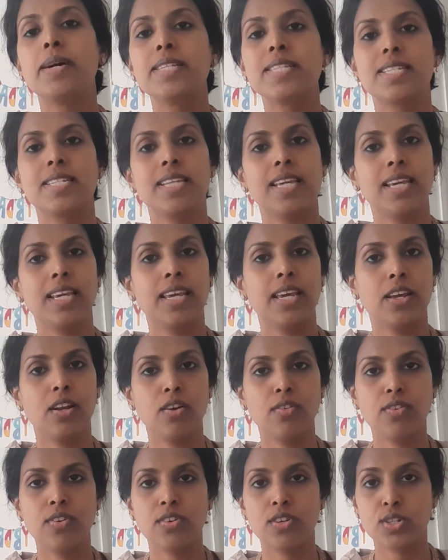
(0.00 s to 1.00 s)
must take care
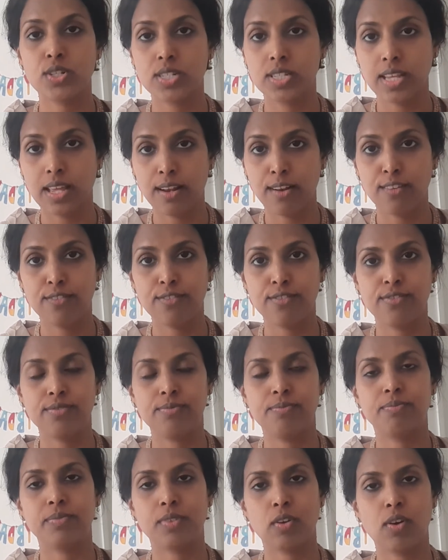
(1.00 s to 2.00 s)
of ourselves
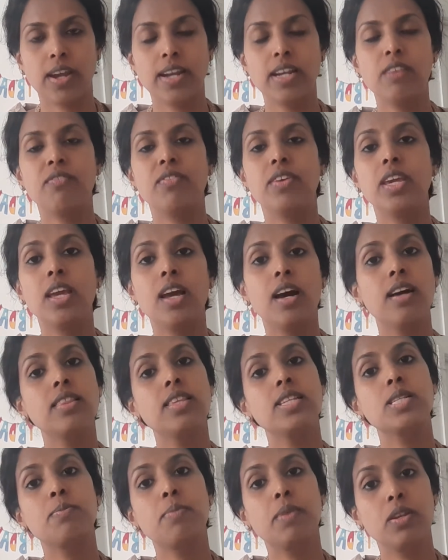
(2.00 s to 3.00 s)
right we are
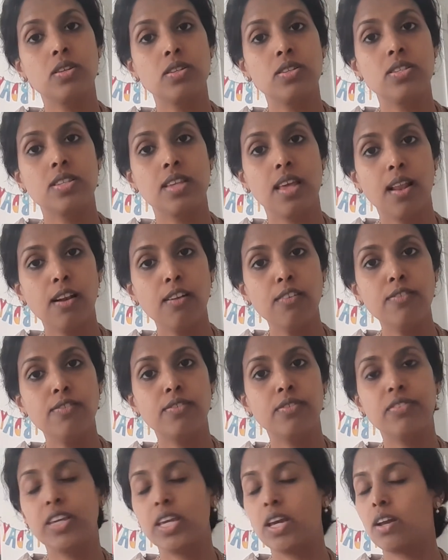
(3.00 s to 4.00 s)
the spirit self
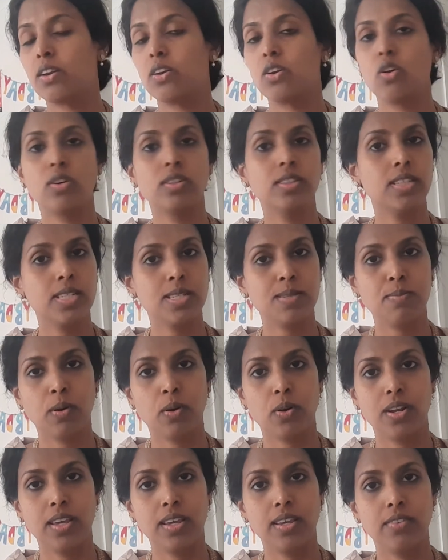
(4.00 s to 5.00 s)
we are not this
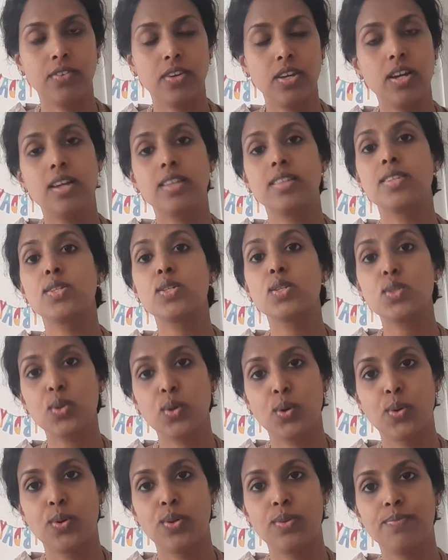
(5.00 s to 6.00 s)
body we are the
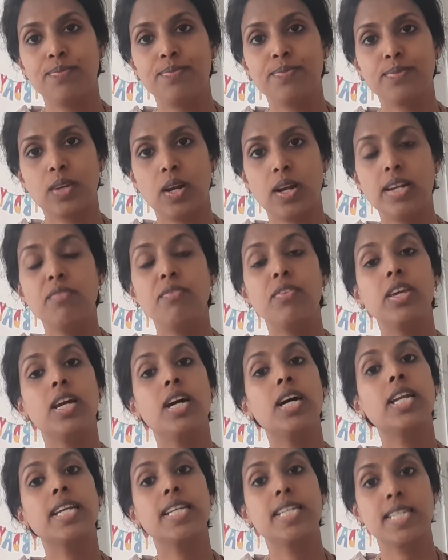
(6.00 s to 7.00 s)
soul and we
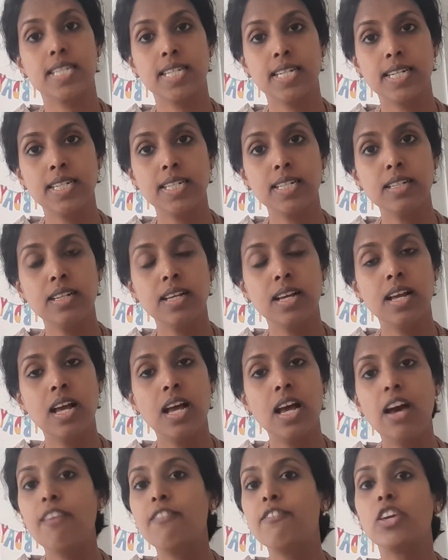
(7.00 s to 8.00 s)
are eternal
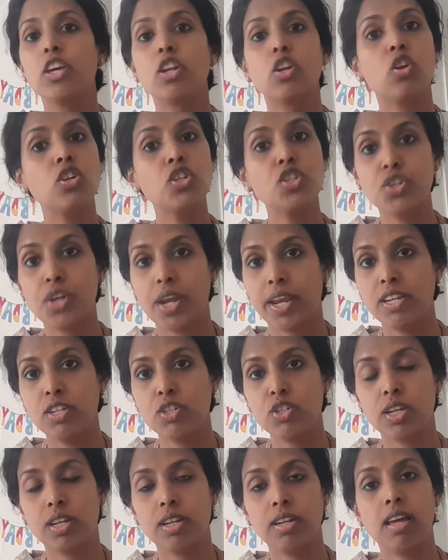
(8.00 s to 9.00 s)
we are not
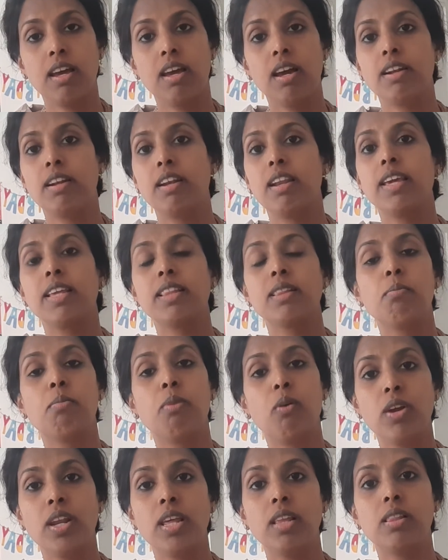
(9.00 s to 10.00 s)
changing unlike the
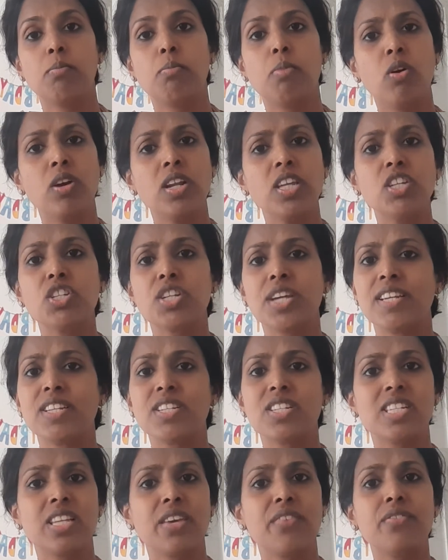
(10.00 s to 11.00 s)
body the body
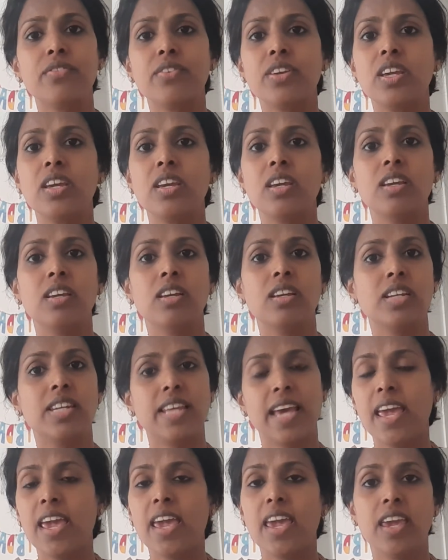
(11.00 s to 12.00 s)
changes every
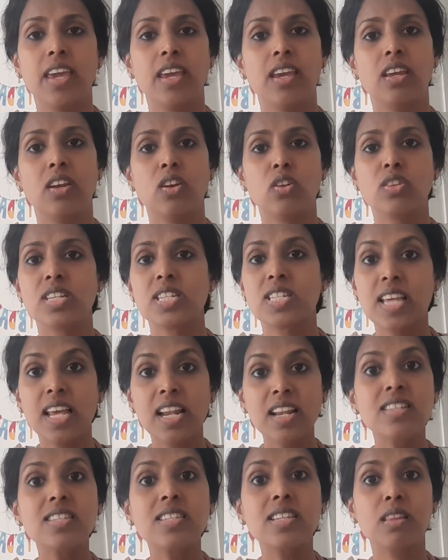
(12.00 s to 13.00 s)
day you know the
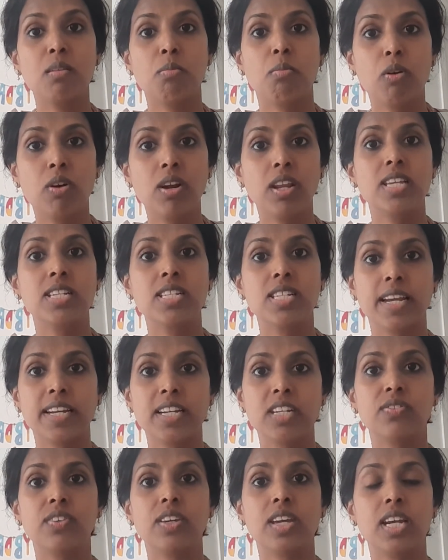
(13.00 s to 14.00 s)
cells in the body
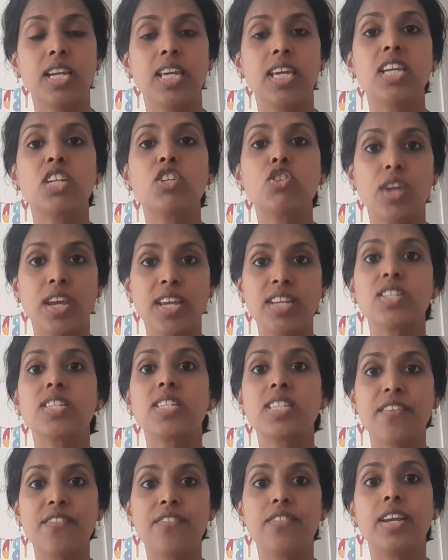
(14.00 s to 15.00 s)
scientifically it
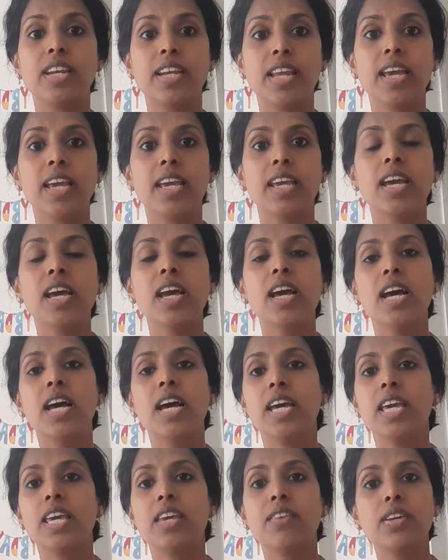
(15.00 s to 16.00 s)
changes every day
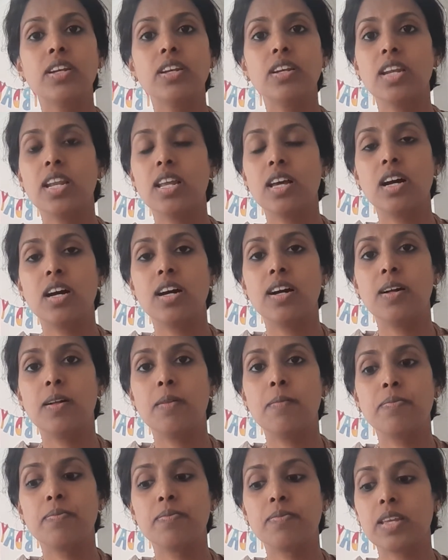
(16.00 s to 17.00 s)
even
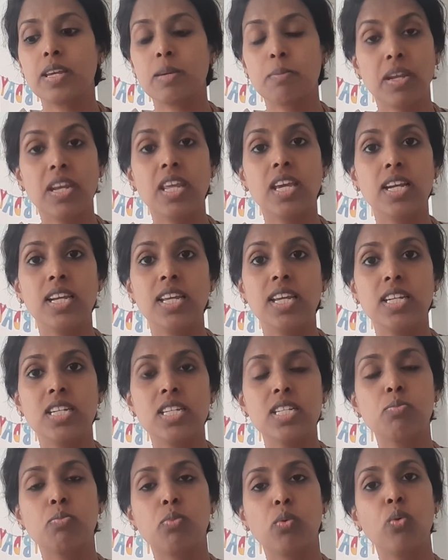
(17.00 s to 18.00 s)
um, medically it
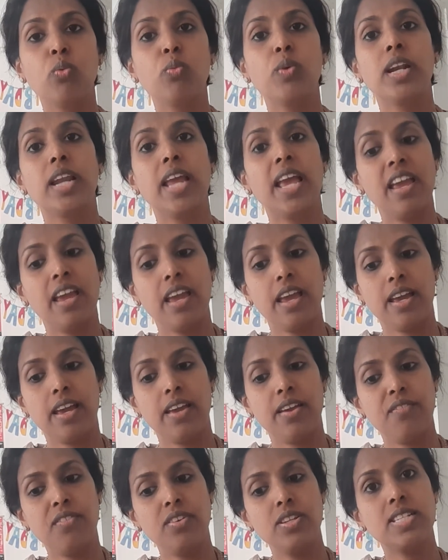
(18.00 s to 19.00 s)
is proven
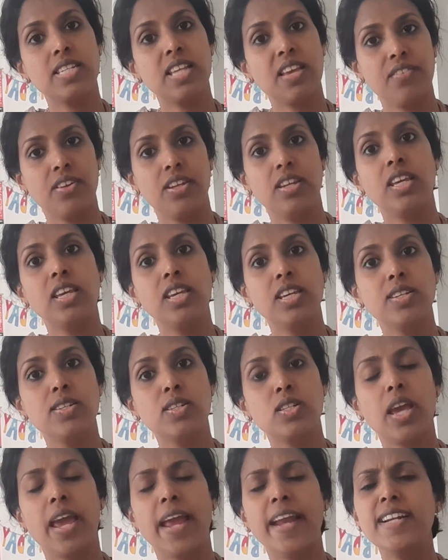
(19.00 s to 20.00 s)
every seven
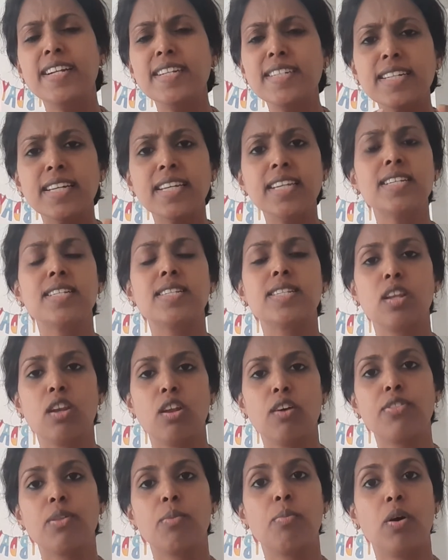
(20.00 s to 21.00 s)
years entire cell
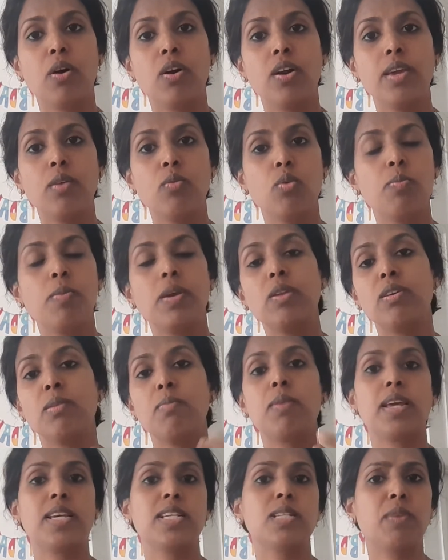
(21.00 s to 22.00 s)
of the body would be
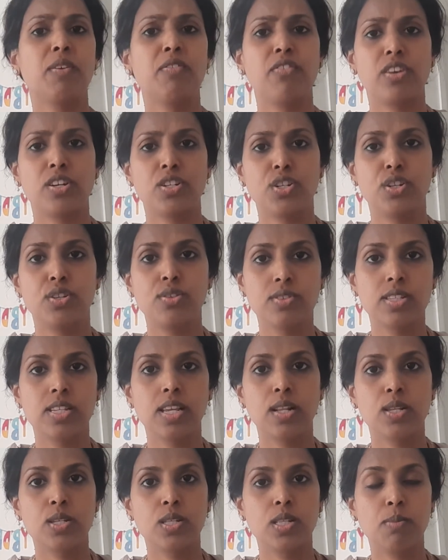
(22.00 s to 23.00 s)
replaced by fresh new
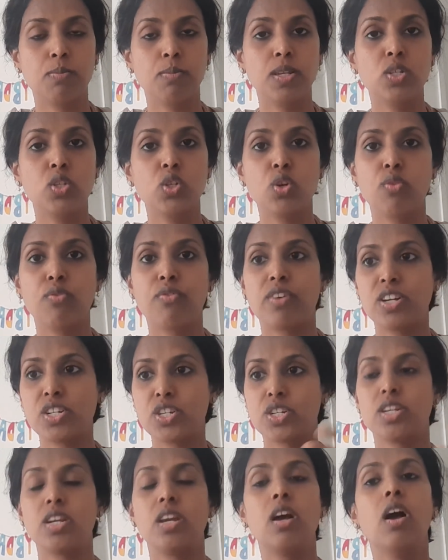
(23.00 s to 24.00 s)
cells that means you're
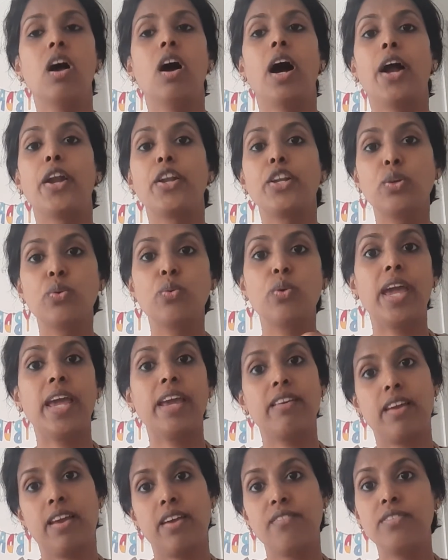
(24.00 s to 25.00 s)
fresh and new
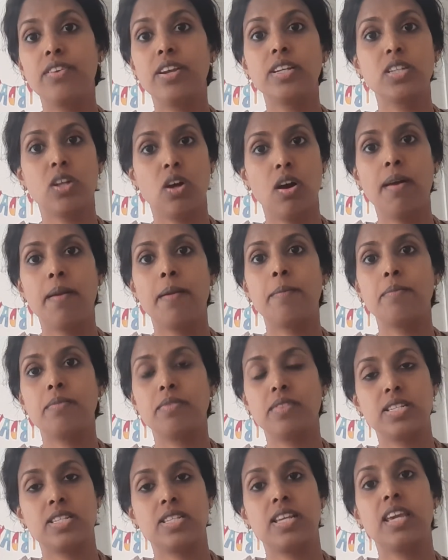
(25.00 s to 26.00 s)
every time
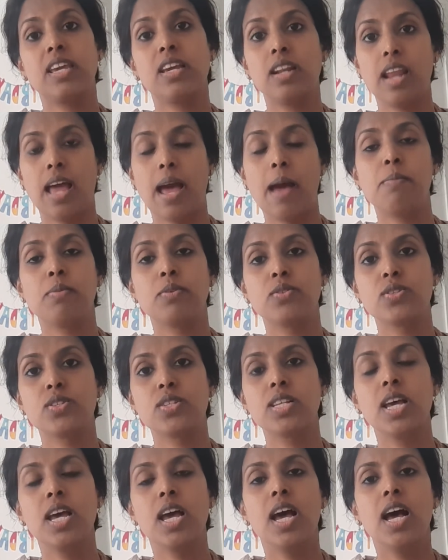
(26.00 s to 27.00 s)
this cycle
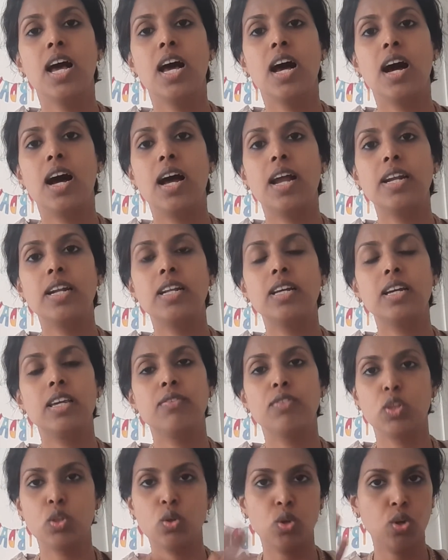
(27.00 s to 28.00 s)
happens and
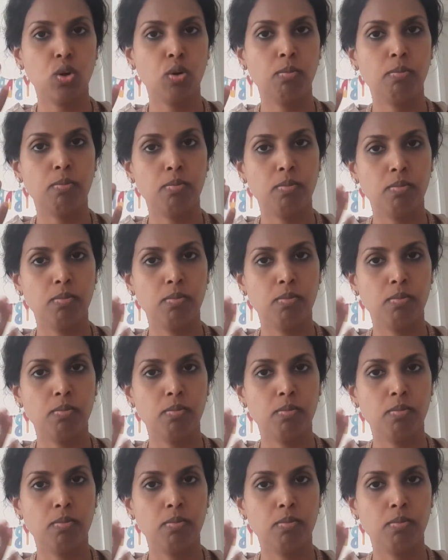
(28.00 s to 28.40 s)
even though your